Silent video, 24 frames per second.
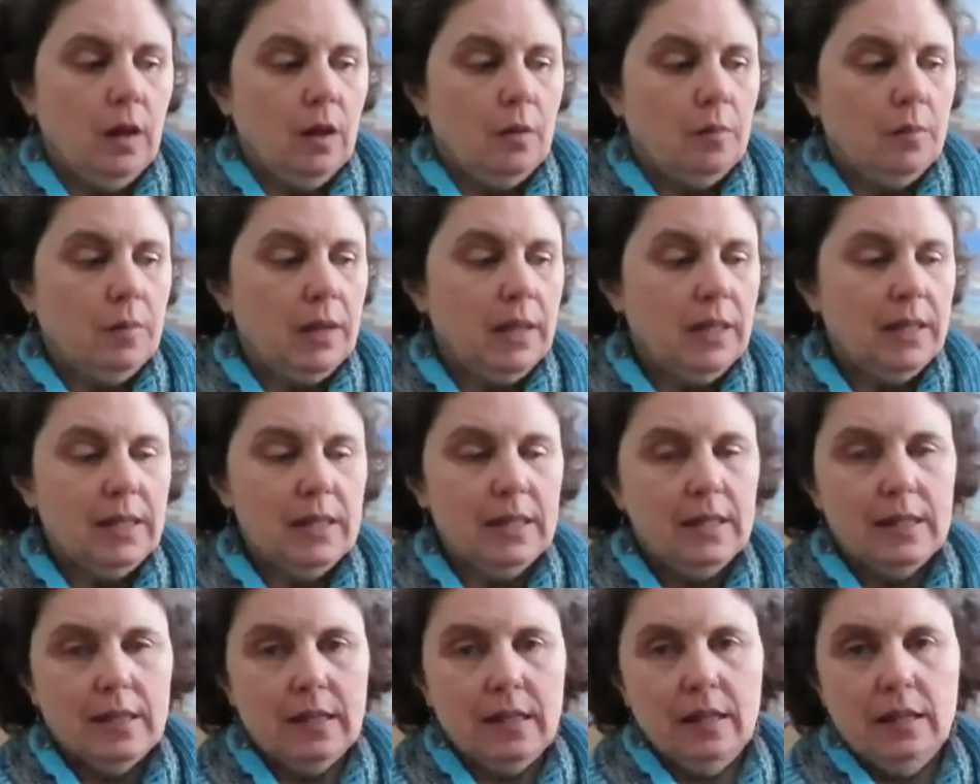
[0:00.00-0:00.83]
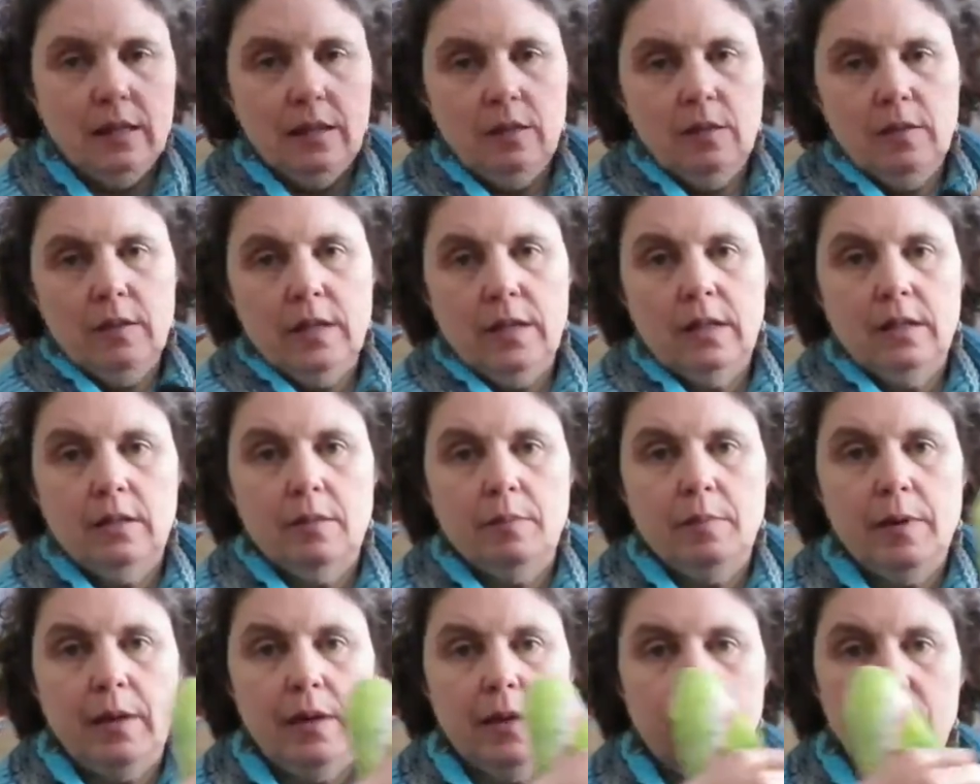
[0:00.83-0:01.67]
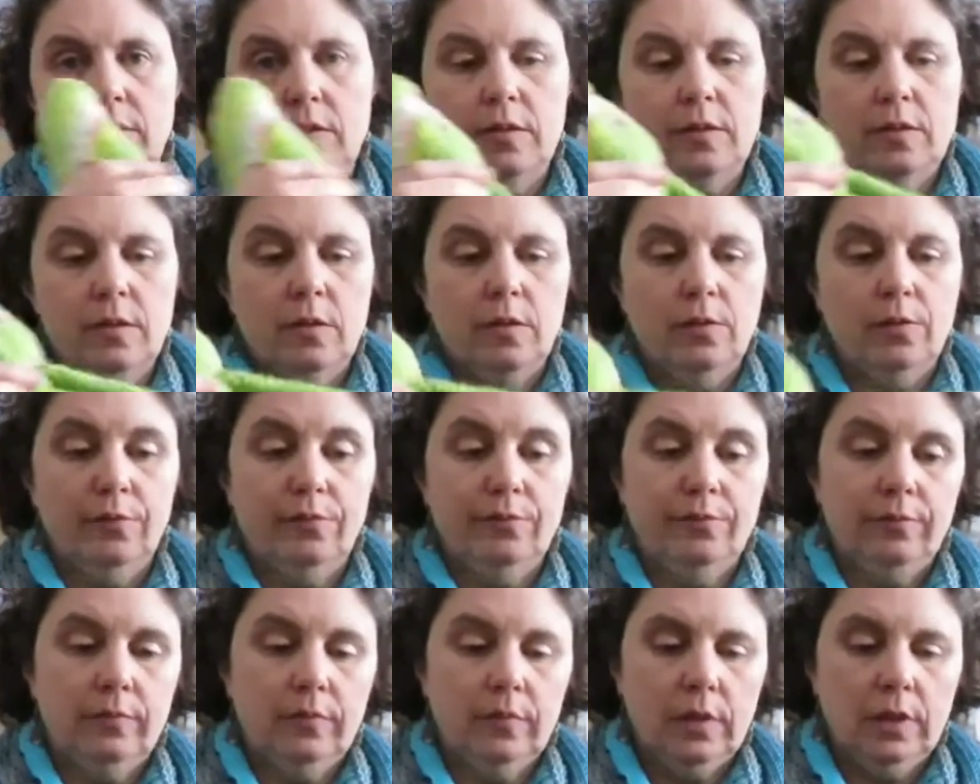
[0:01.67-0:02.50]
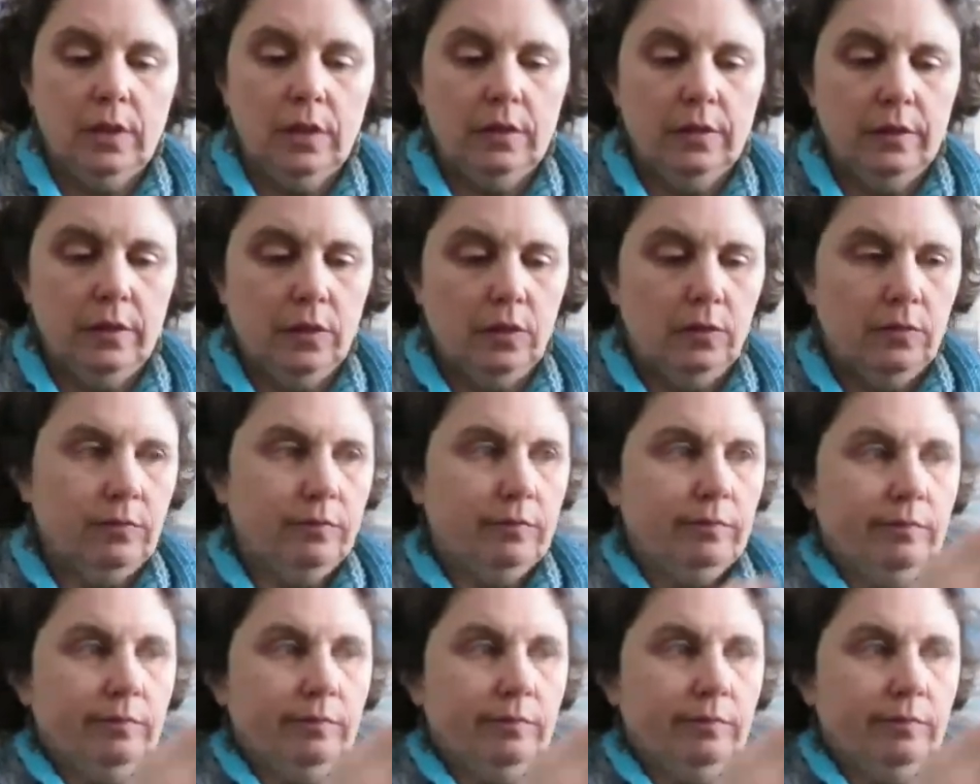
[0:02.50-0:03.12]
But it didn't say to do that in the pattern, so I don't know.